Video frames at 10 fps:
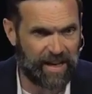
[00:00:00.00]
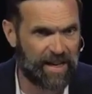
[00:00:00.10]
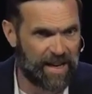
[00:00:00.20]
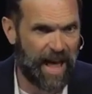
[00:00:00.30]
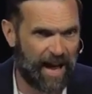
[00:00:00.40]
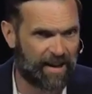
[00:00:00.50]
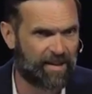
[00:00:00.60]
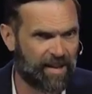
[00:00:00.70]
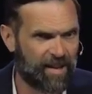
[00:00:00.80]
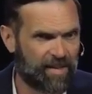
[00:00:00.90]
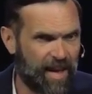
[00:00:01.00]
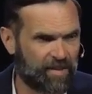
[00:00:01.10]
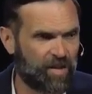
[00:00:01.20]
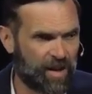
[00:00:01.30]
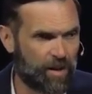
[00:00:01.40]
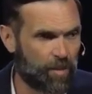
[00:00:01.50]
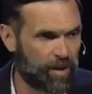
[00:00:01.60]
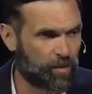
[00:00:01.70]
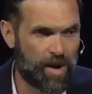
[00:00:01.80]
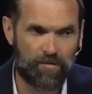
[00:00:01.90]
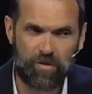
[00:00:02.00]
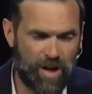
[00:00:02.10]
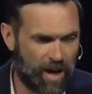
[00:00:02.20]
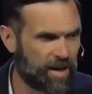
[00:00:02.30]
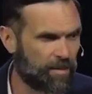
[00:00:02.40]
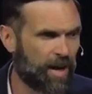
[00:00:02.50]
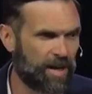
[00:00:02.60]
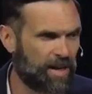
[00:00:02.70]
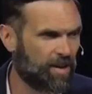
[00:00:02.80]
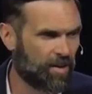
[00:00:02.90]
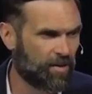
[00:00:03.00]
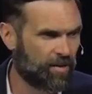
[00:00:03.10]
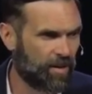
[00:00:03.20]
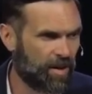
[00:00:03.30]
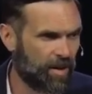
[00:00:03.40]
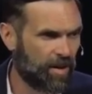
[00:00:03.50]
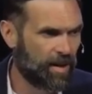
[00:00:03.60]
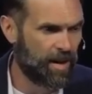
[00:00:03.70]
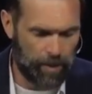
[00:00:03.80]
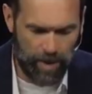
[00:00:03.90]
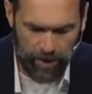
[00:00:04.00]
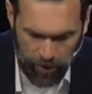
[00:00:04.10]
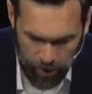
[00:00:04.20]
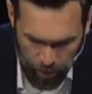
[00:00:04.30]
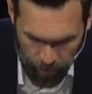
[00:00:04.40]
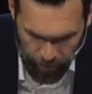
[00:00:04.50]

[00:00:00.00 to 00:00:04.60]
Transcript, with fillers: in that, that second place where I've dug in my heels and I'm going to do